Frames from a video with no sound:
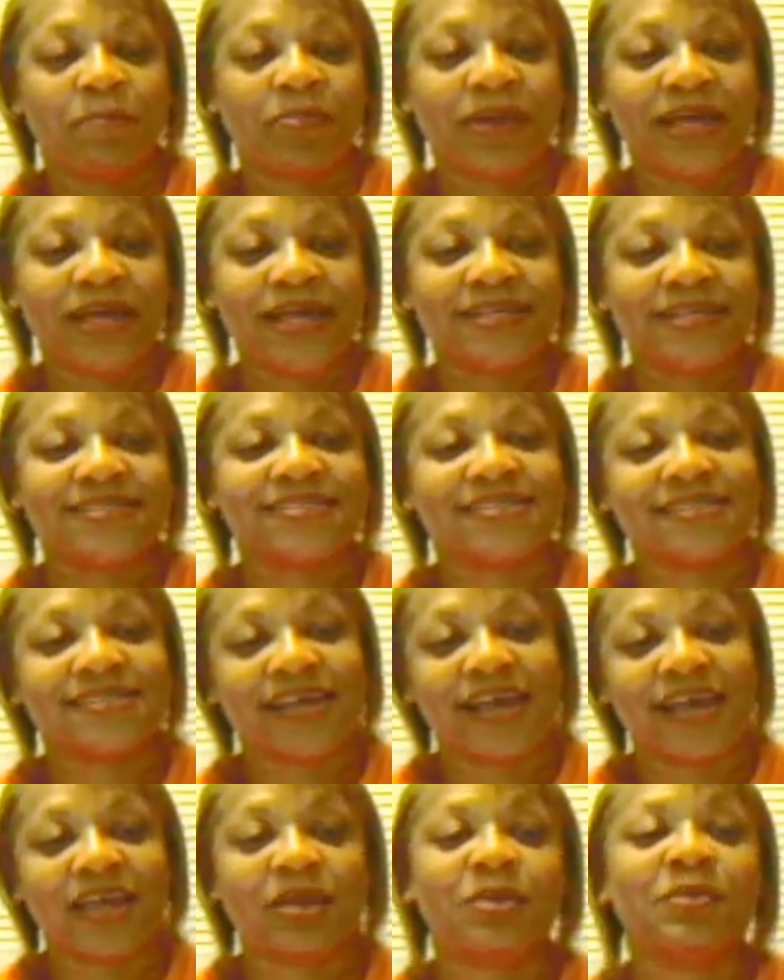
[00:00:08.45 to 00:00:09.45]
but
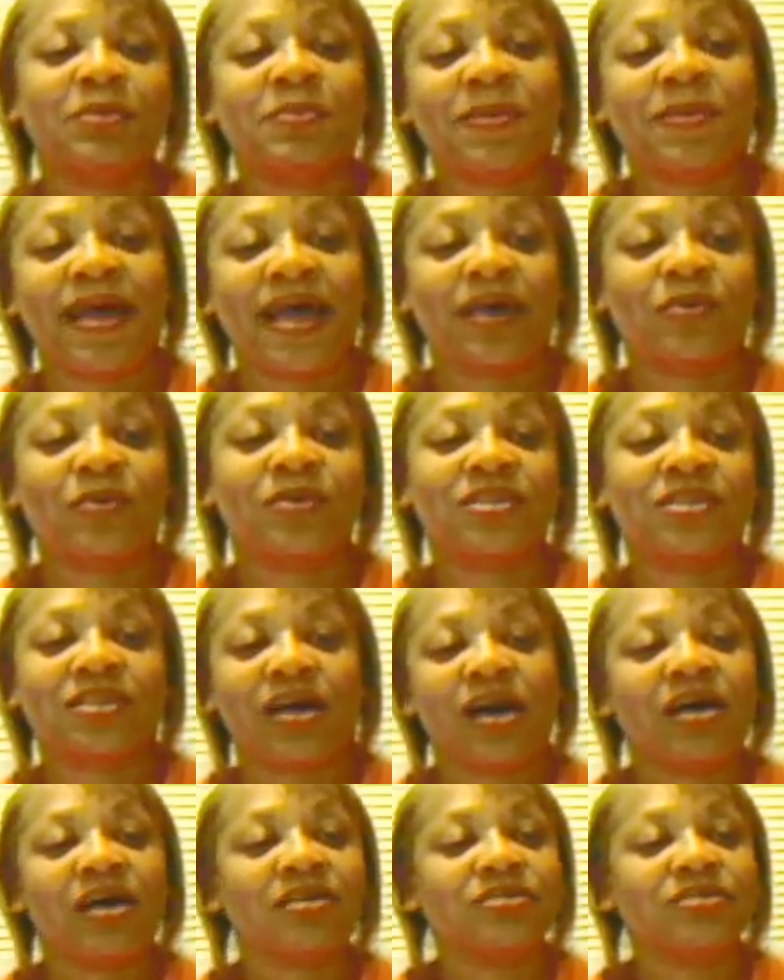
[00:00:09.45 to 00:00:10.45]
I am back with
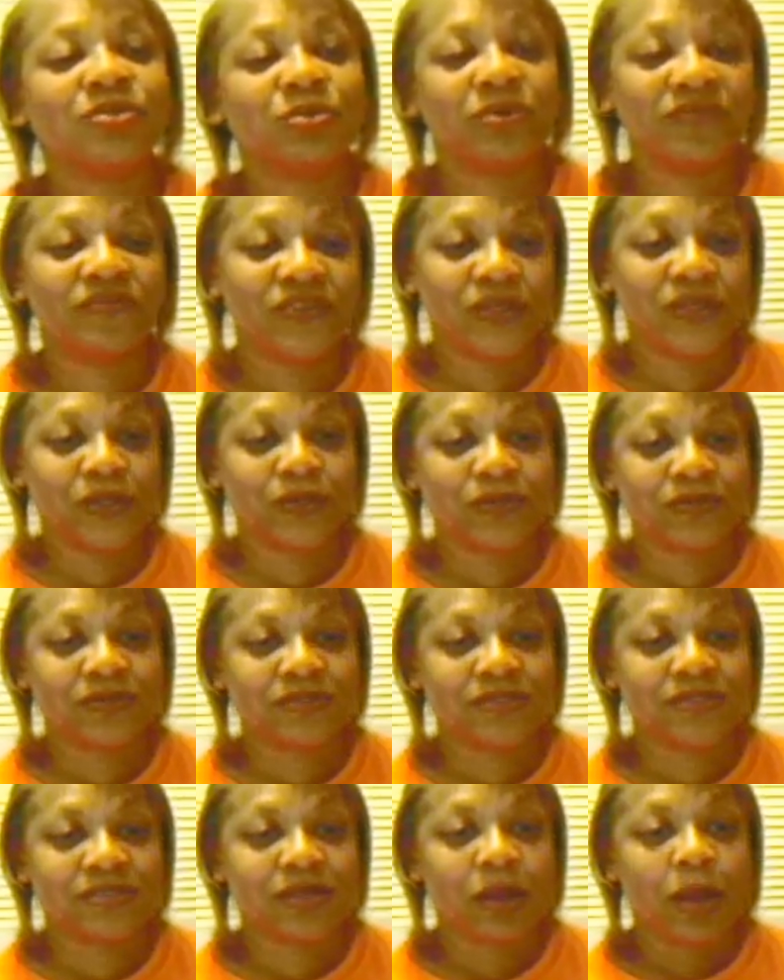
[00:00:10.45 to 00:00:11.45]
On The
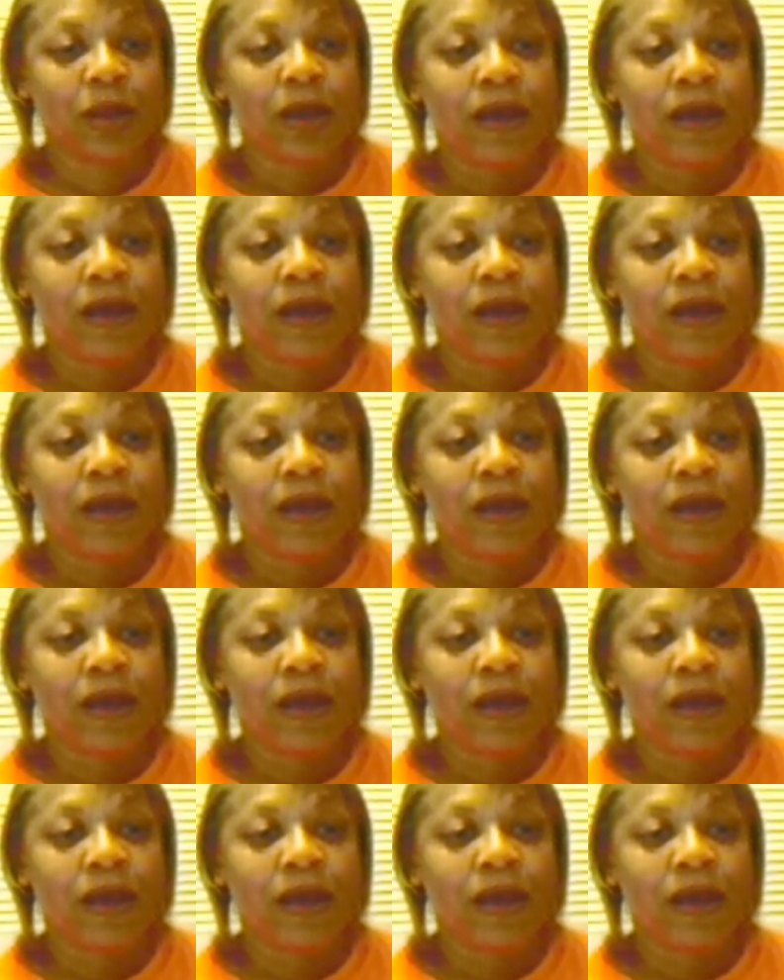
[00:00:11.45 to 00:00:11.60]
Reviews.